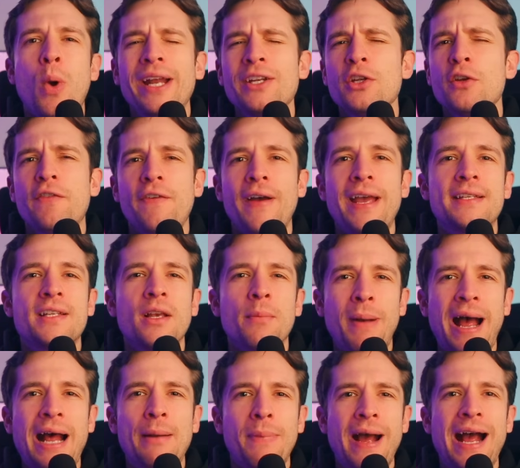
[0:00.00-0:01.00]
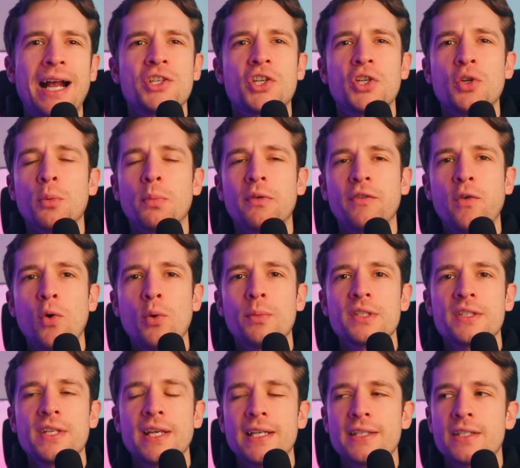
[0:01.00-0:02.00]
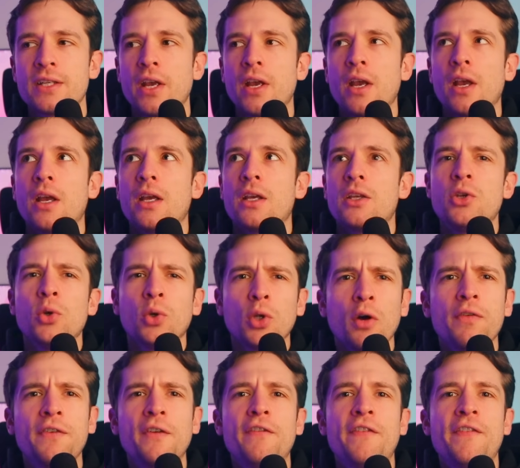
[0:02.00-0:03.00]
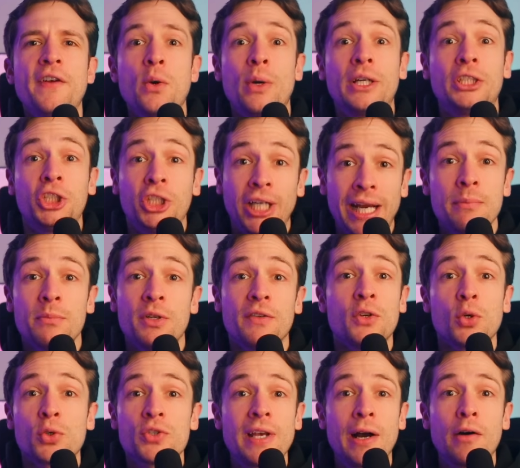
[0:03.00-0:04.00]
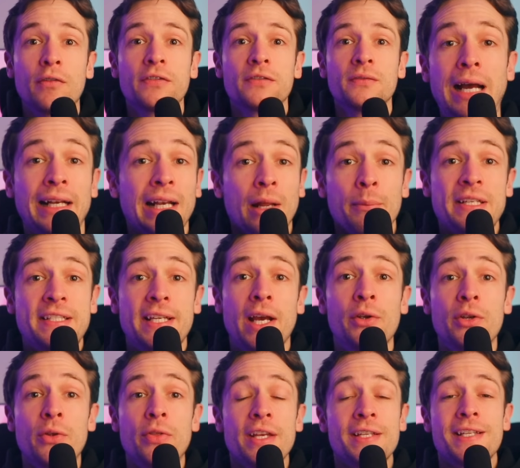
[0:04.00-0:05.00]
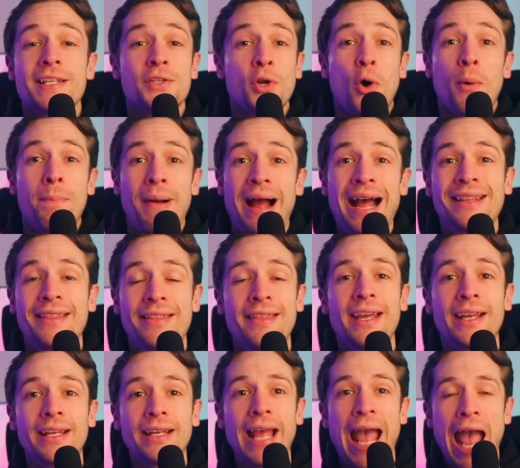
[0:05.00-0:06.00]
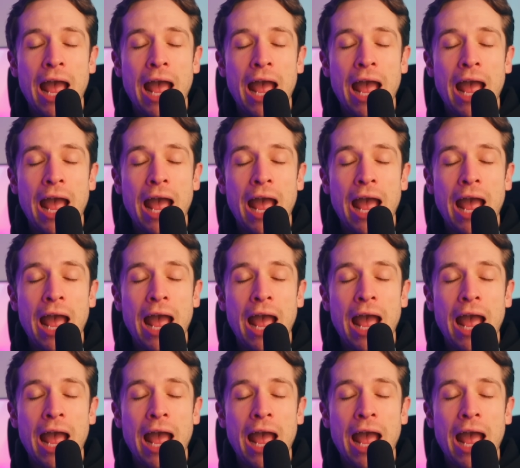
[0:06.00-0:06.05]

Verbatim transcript: when you face a bad patch in your performances, you'll often feel ashamed of yourself. And let me tell you, this is not a bad thing.